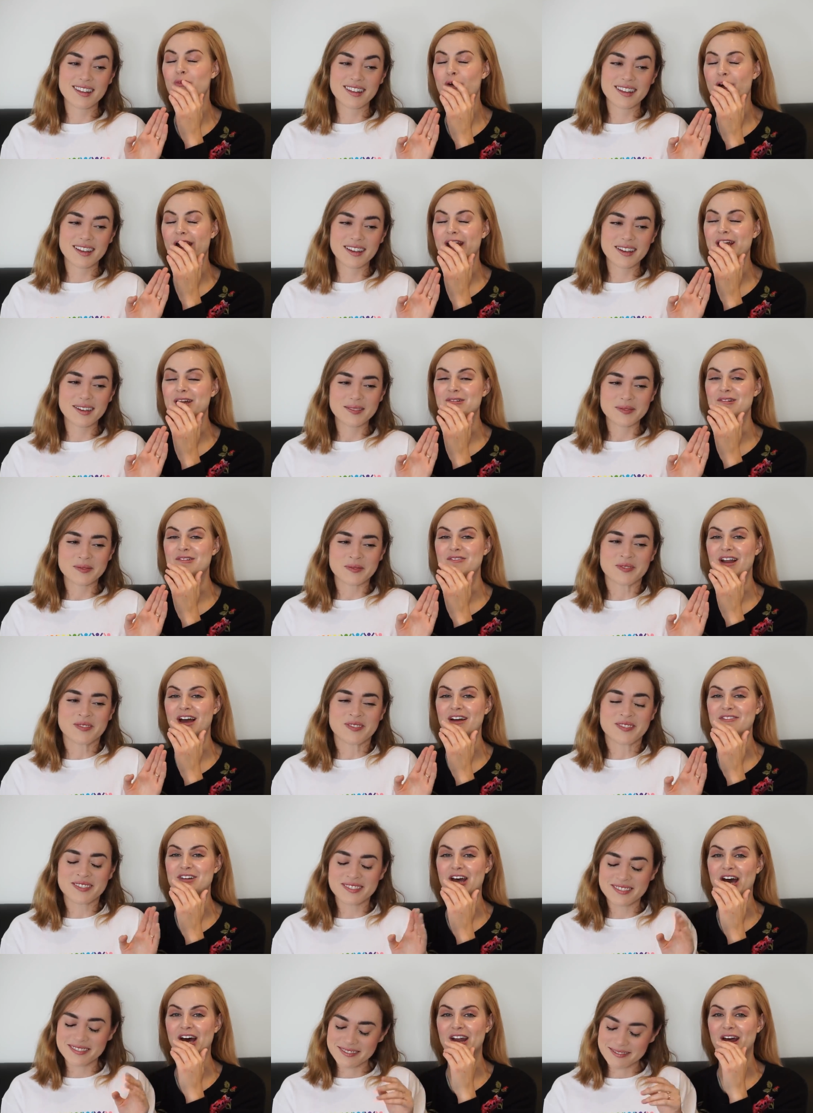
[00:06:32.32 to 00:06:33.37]
Speaker 1: crying with
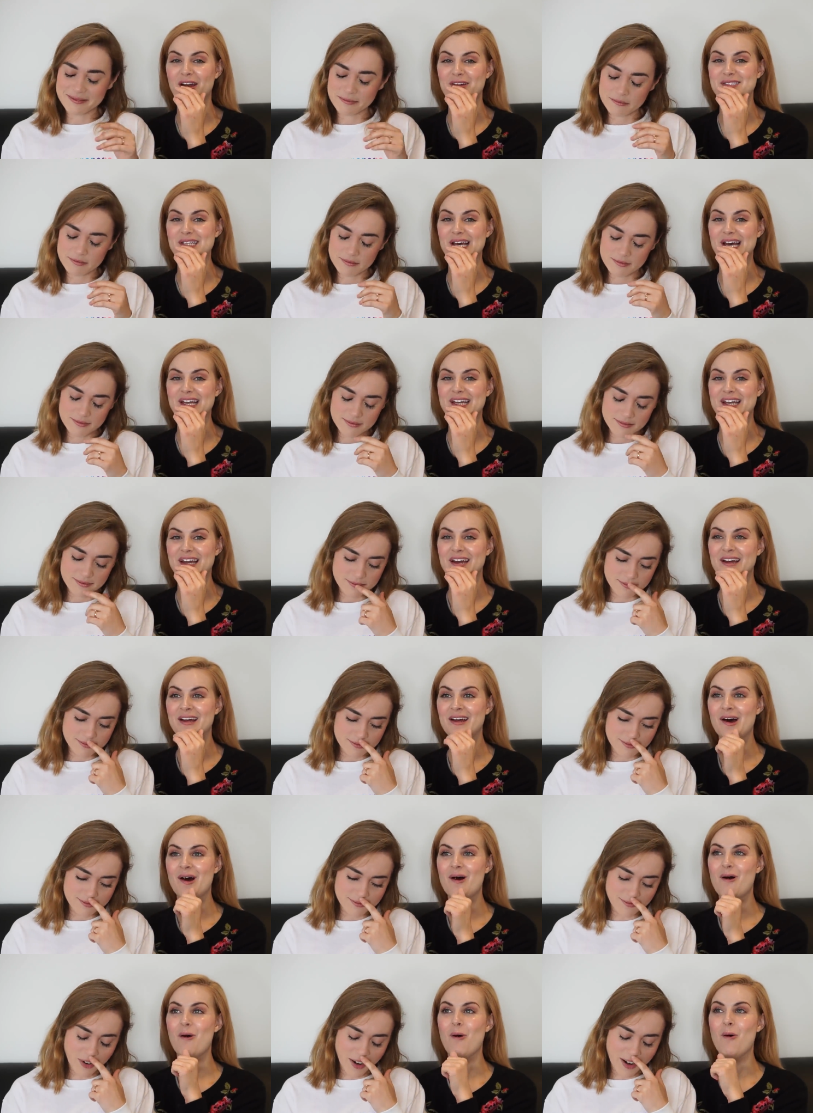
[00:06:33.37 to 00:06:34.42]
laughter, and I was like,
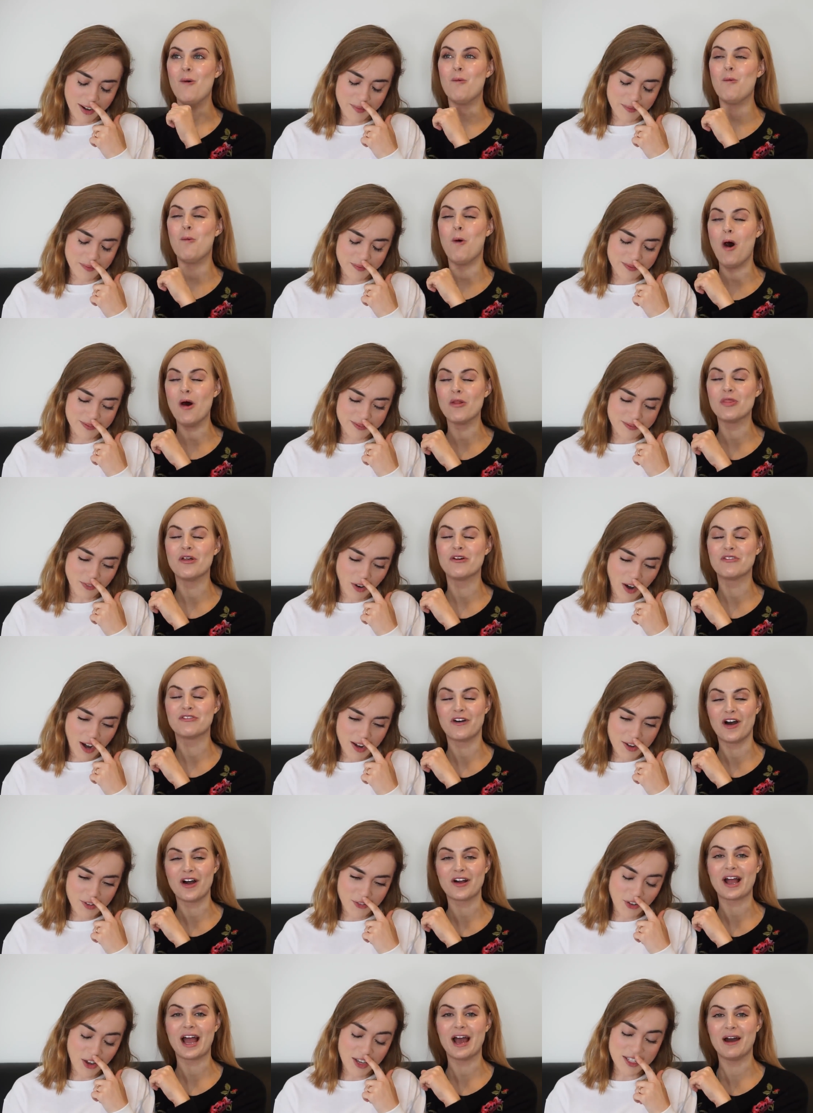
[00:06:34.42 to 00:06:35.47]
Right. What the right.
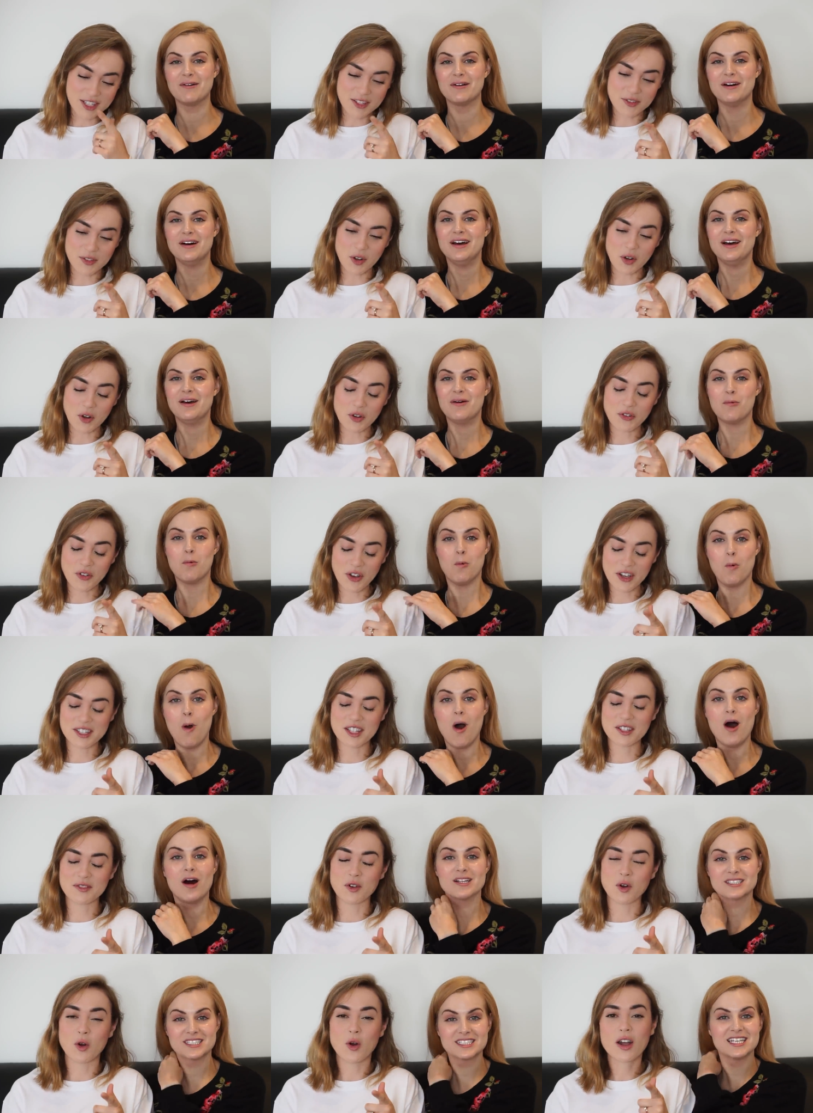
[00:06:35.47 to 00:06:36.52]
fuck? First how, of all, first
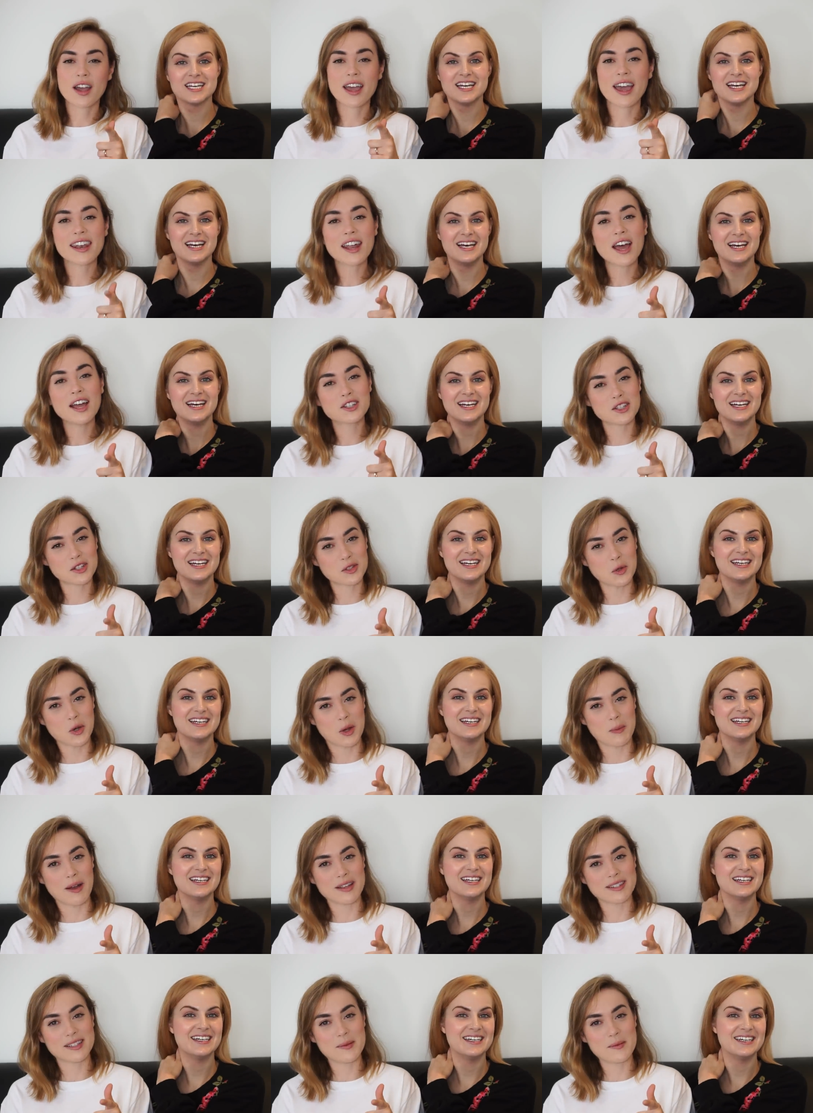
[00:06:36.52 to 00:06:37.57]
what? of all,
Speaker 2: can I just talk
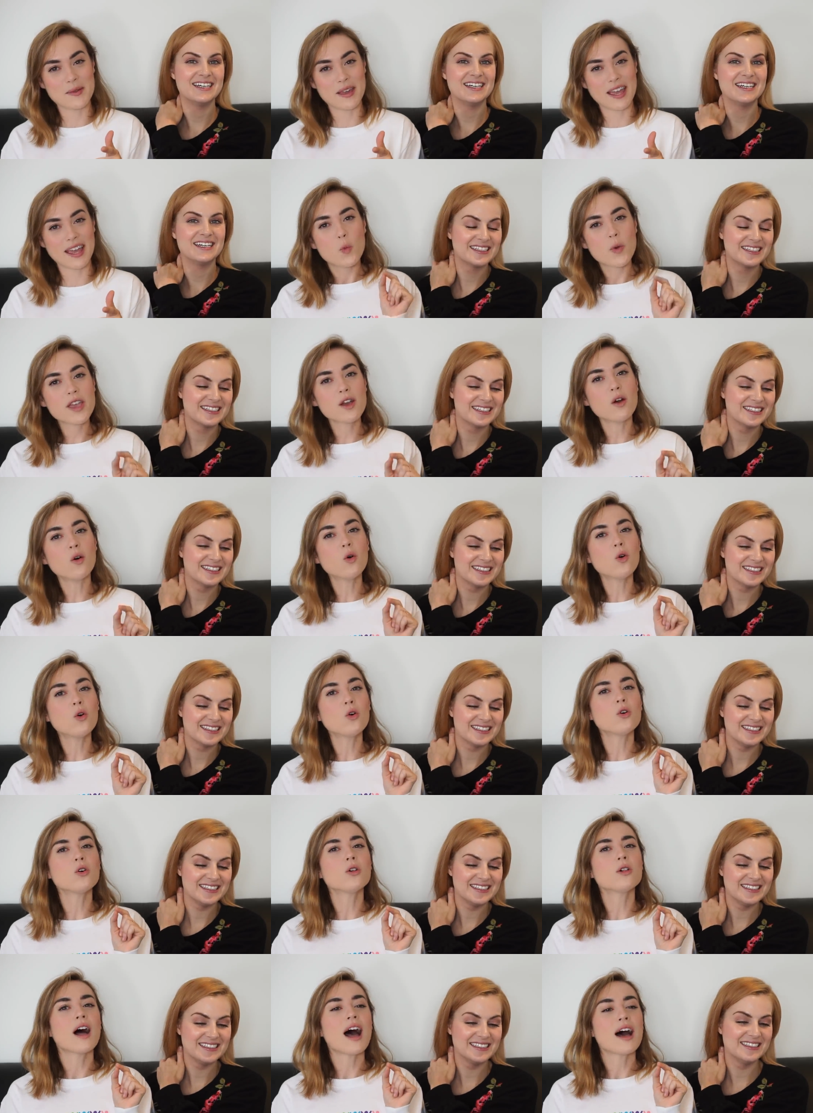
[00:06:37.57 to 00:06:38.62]
about something? We
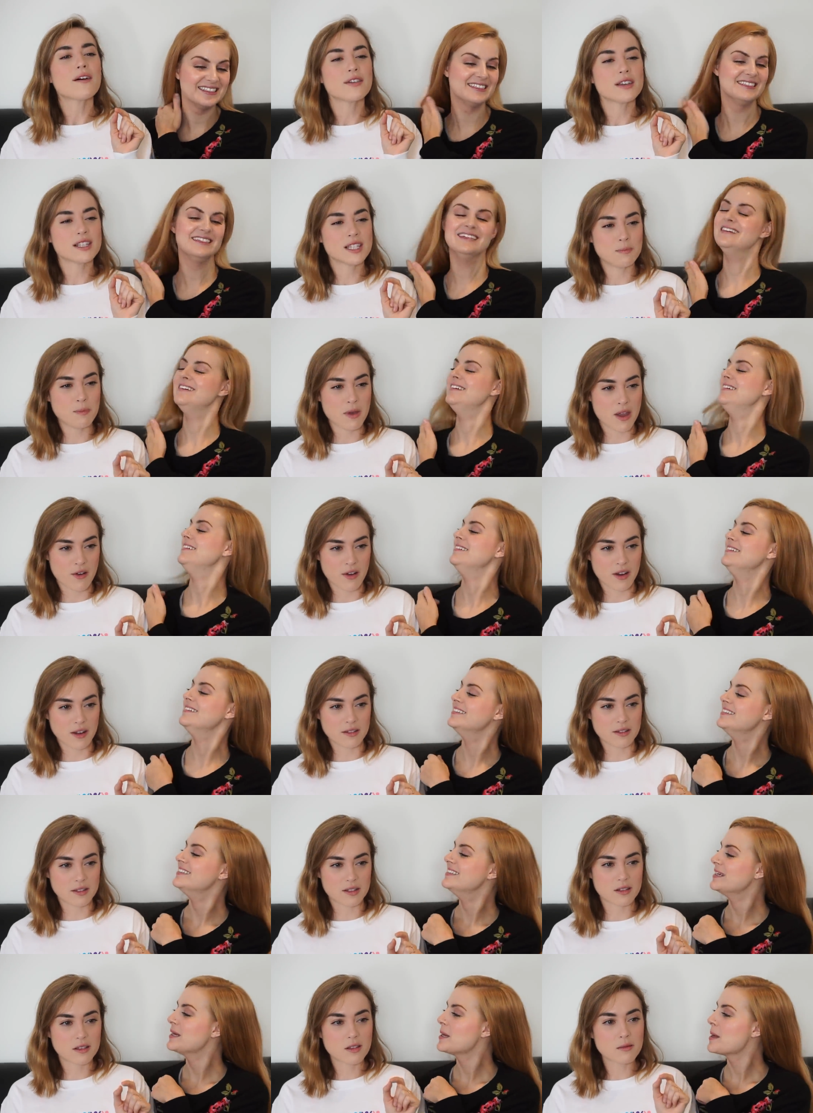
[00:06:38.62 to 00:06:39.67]
all have
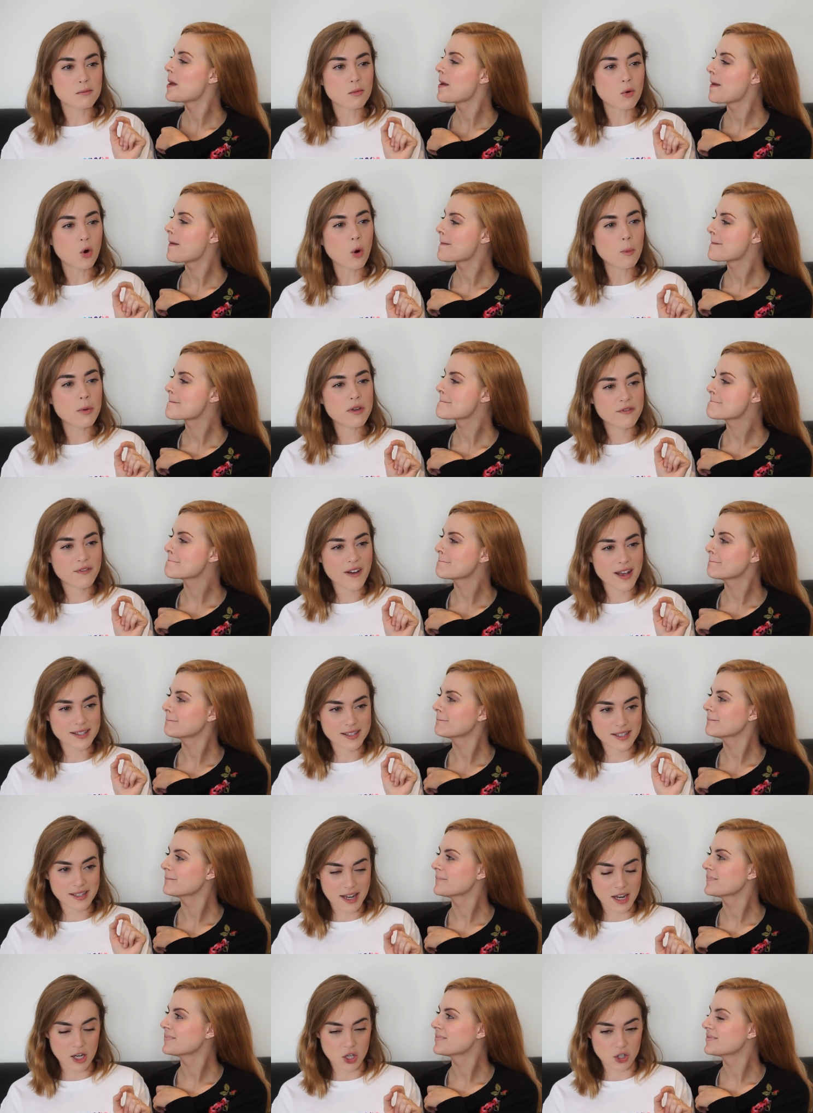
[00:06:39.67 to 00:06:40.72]
experienced the morbid
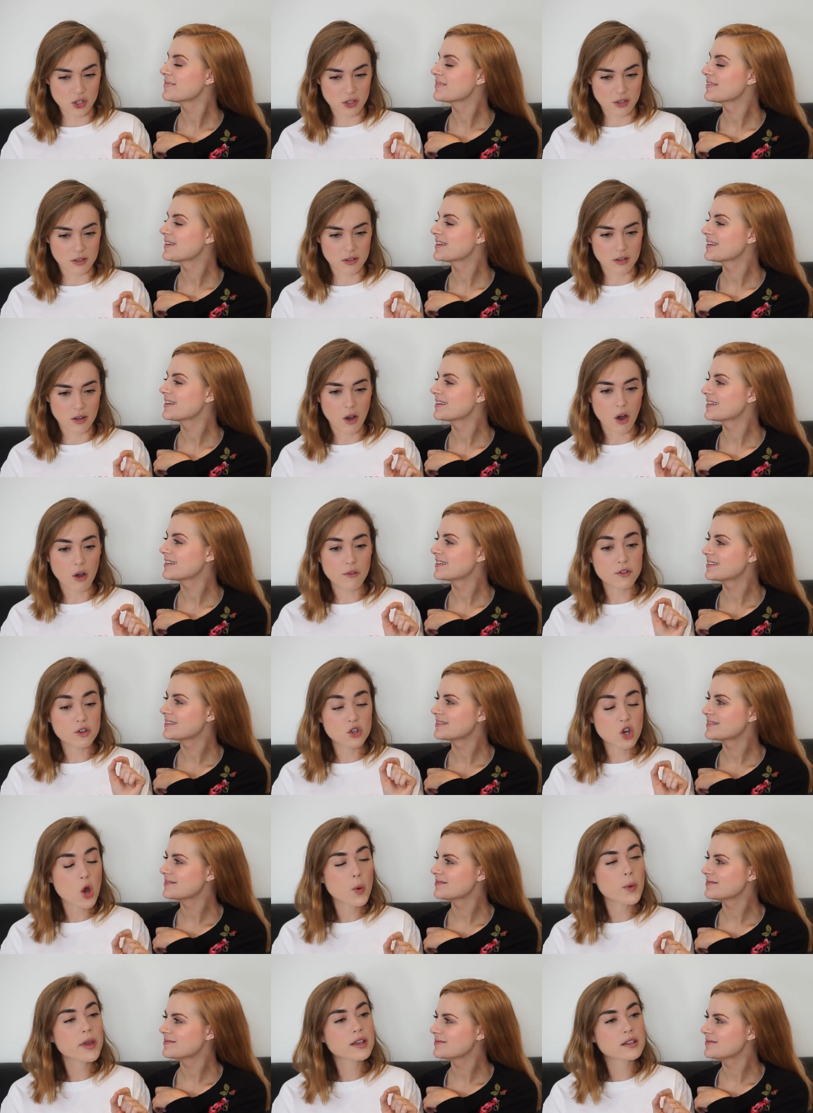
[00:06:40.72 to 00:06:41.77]
fascination of
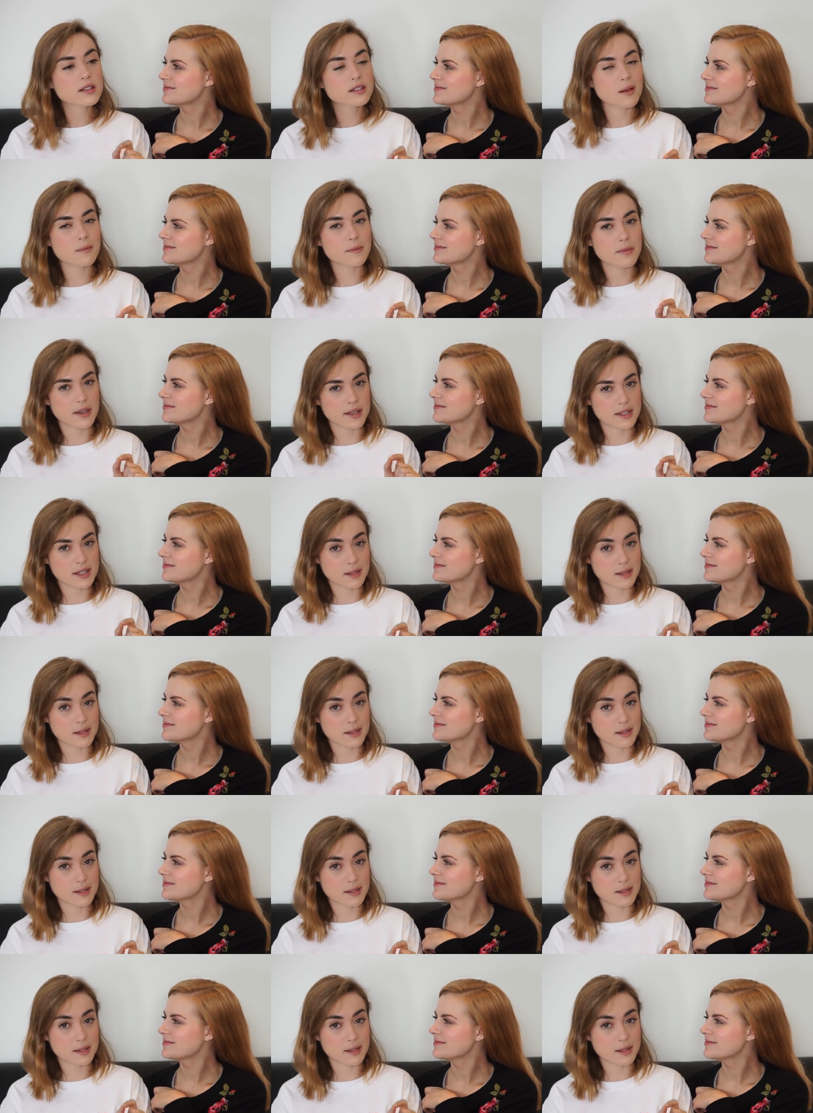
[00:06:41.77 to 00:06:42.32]
knowing something